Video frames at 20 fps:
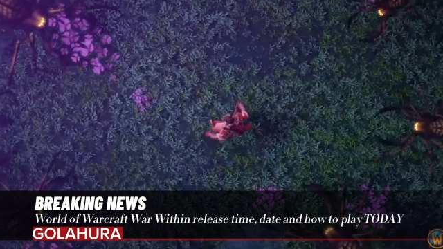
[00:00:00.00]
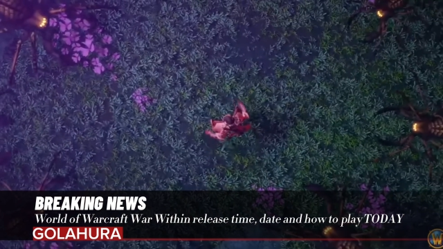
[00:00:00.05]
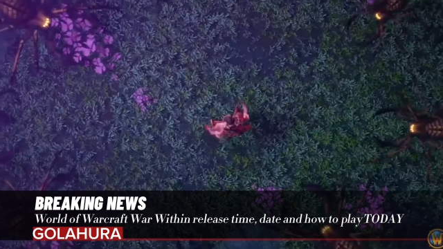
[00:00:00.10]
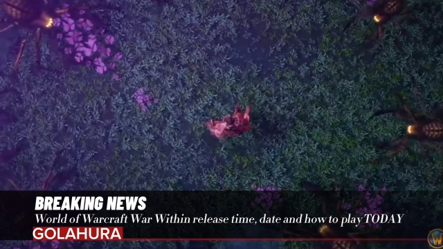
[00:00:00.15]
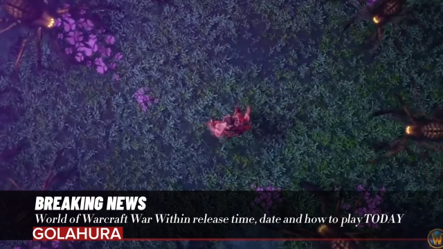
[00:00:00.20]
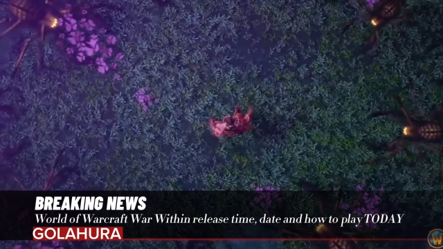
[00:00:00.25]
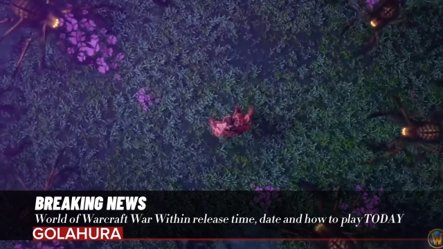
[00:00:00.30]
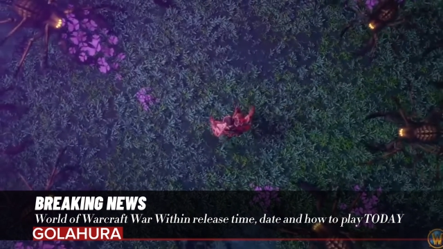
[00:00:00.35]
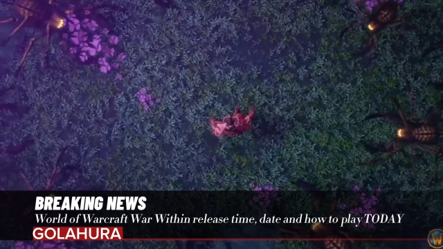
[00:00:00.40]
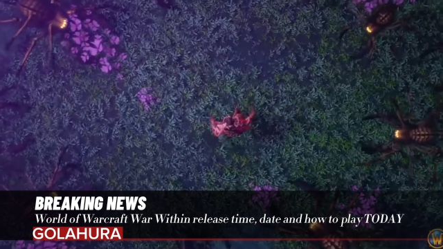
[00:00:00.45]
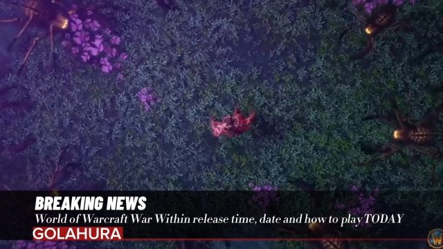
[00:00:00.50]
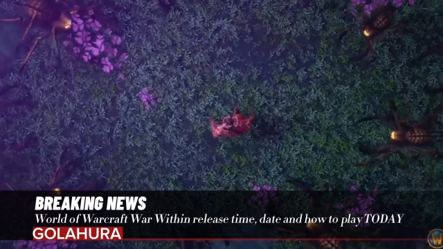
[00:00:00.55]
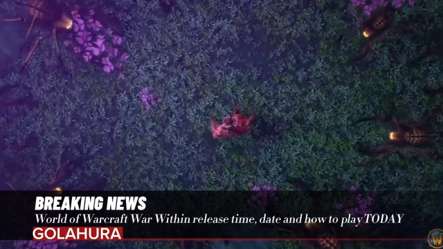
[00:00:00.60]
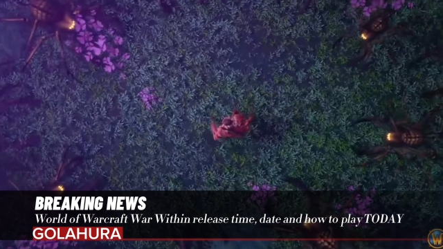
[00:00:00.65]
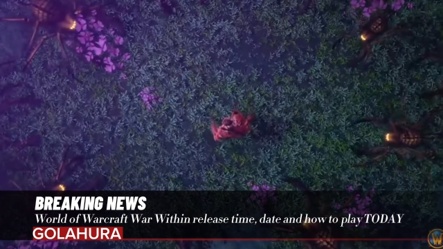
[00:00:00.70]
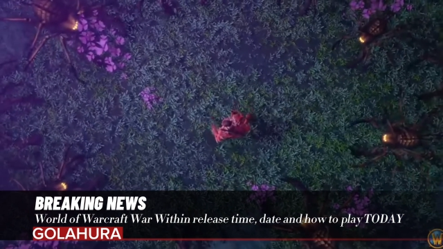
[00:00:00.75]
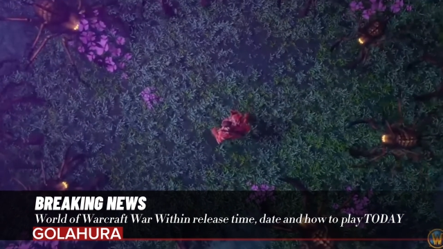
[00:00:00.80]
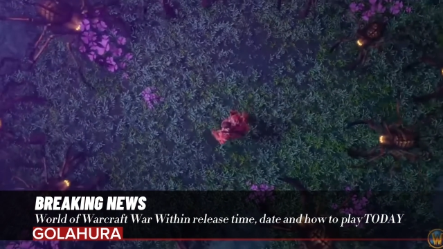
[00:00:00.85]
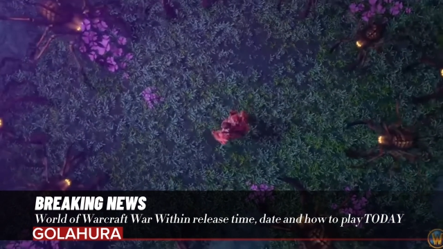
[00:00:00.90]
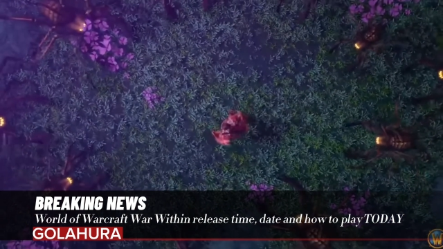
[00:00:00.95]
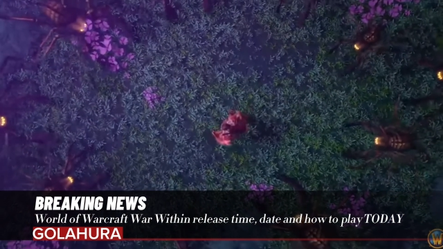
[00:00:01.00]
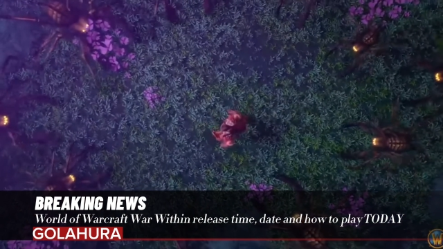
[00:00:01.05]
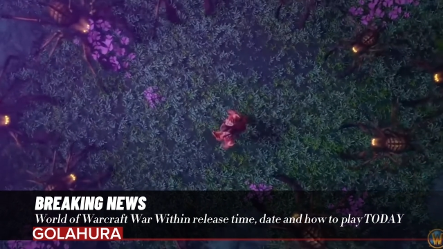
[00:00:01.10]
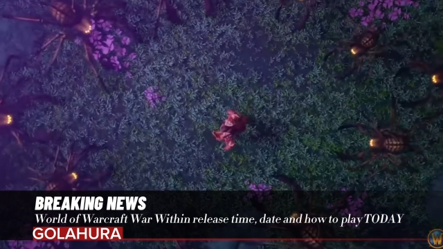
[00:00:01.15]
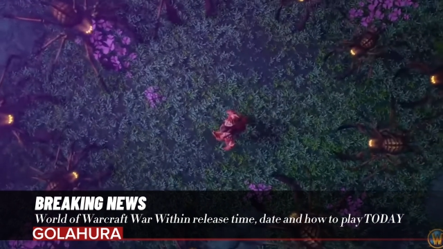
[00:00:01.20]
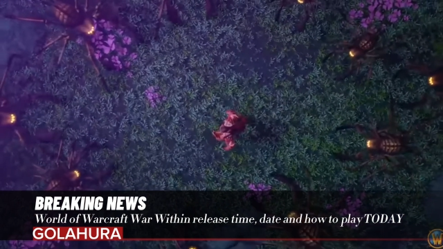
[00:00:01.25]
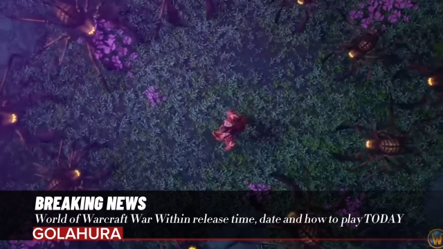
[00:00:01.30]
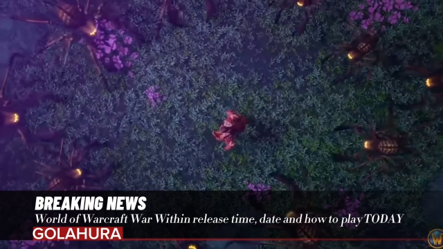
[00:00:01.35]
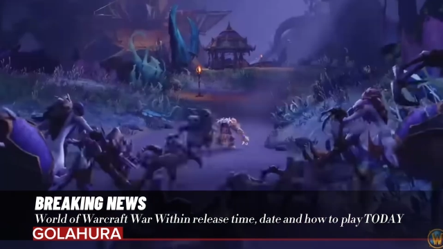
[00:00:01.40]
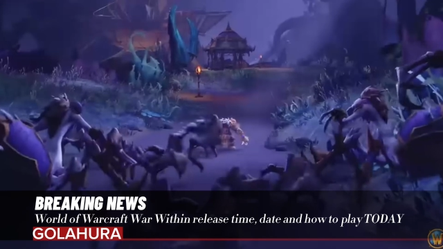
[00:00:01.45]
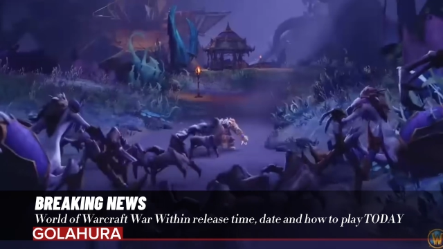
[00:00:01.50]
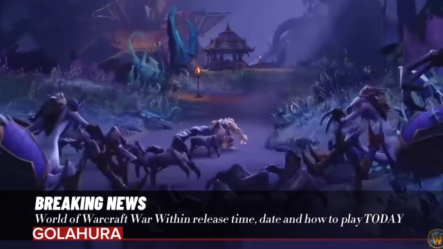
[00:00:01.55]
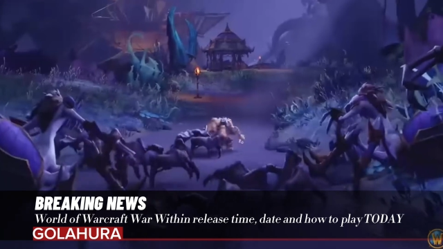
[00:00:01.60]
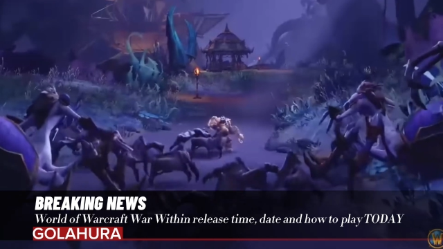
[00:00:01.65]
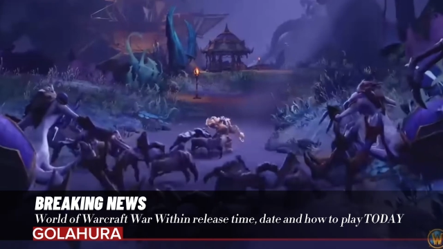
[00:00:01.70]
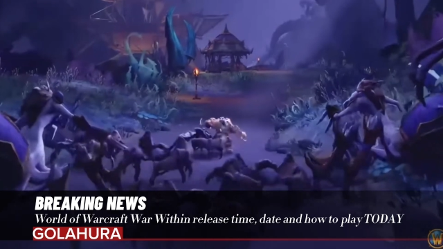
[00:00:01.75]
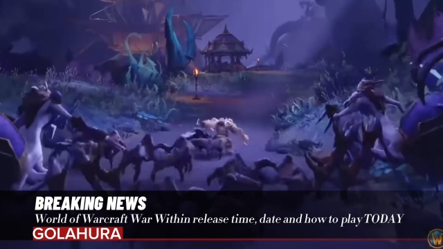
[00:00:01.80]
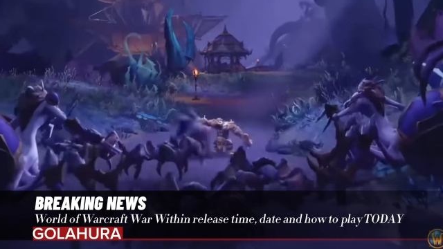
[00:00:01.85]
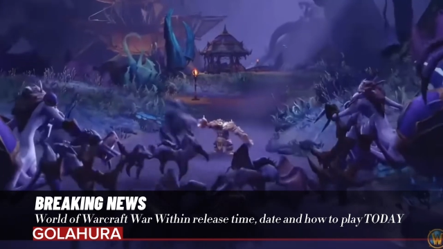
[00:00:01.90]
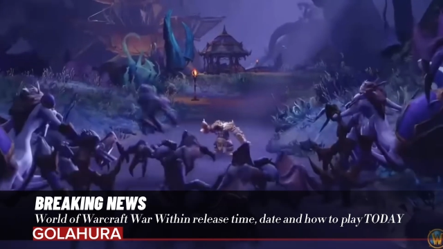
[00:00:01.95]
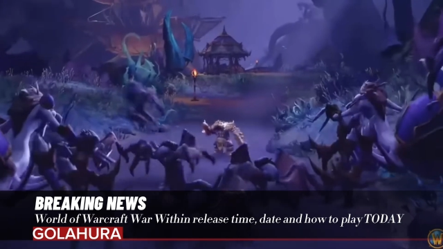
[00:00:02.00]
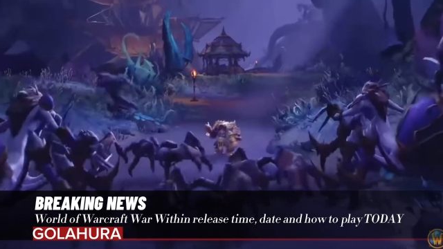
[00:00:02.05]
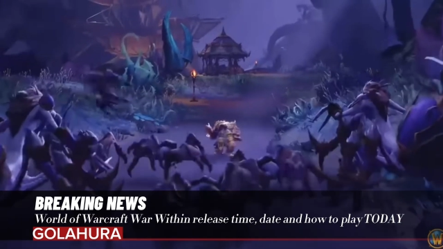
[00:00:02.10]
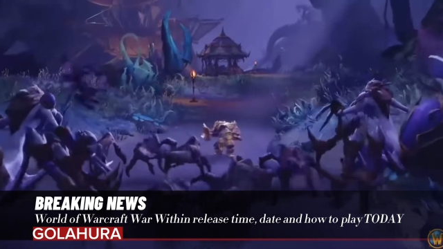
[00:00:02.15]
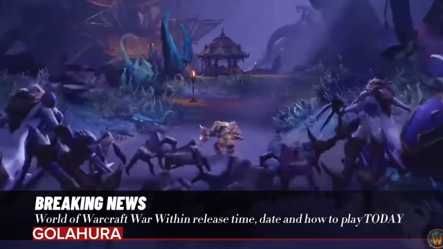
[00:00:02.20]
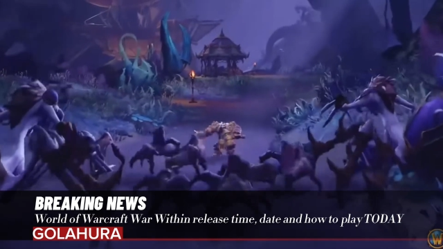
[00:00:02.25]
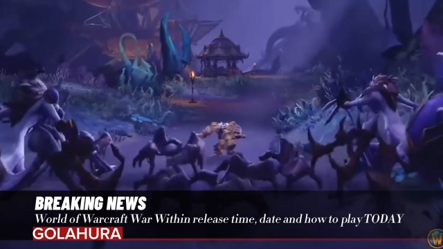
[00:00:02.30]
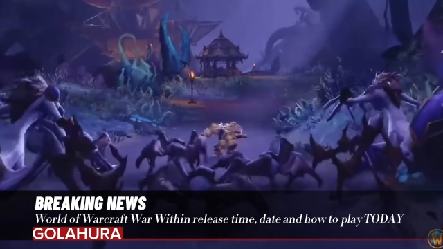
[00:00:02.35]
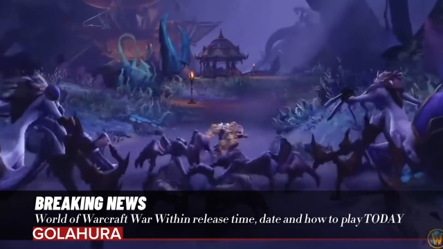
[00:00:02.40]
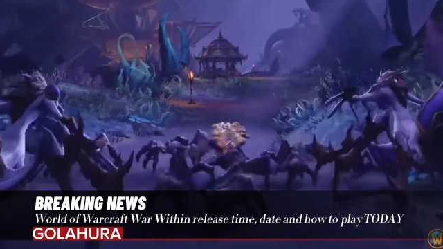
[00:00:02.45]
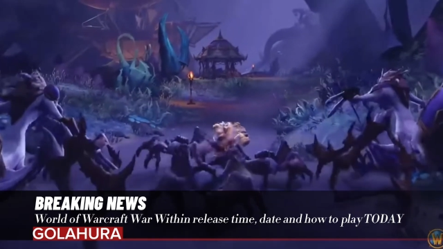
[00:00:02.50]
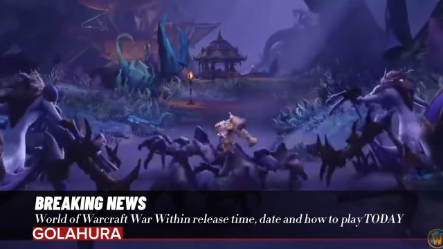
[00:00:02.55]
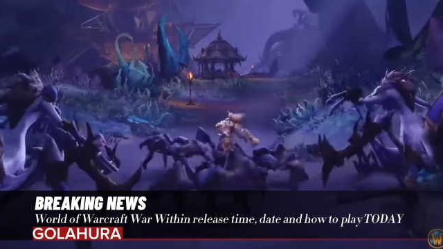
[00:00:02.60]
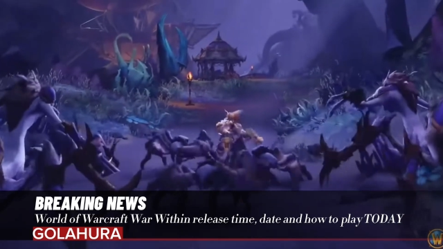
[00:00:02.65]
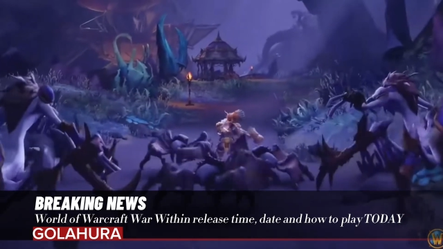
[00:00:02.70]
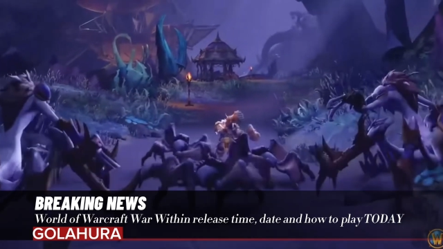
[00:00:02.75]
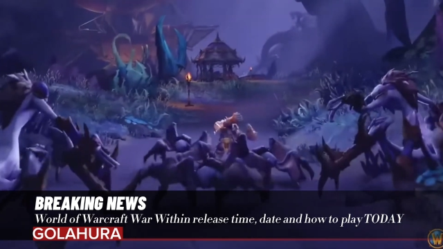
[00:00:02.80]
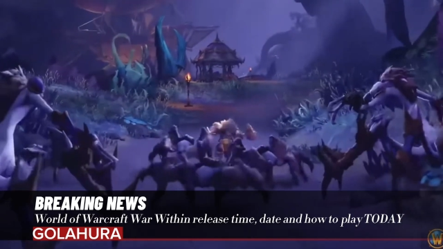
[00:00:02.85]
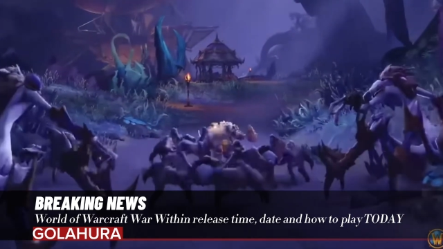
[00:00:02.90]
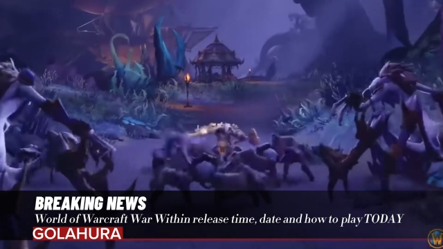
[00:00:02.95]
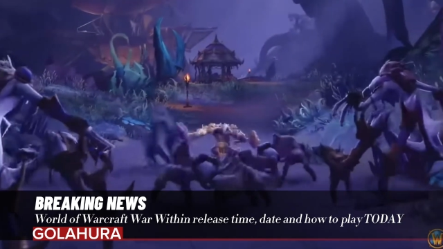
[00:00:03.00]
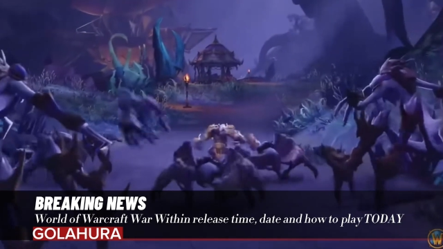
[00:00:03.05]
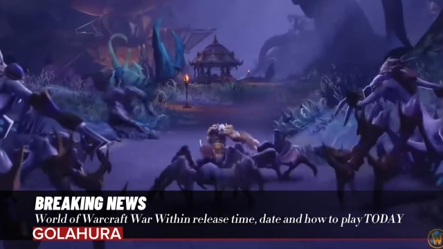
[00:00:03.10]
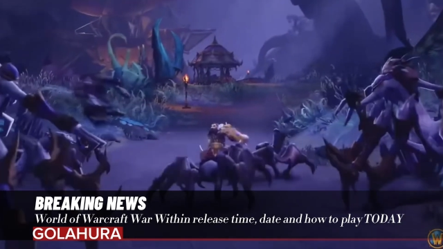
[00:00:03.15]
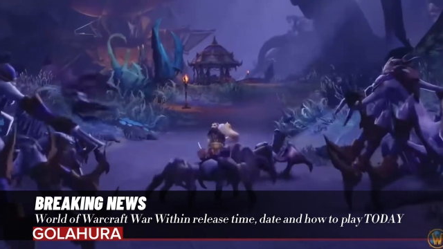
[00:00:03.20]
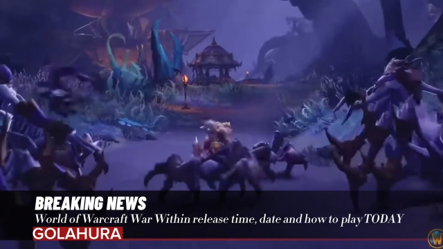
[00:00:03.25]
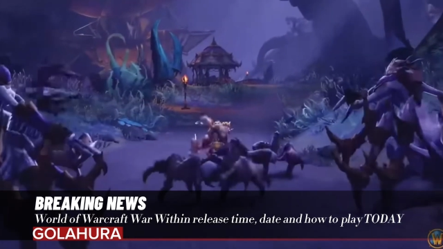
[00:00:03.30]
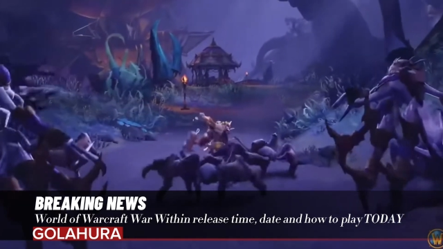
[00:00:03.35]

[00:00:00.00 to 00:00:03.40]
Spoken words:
Nobody's mouth can be seen.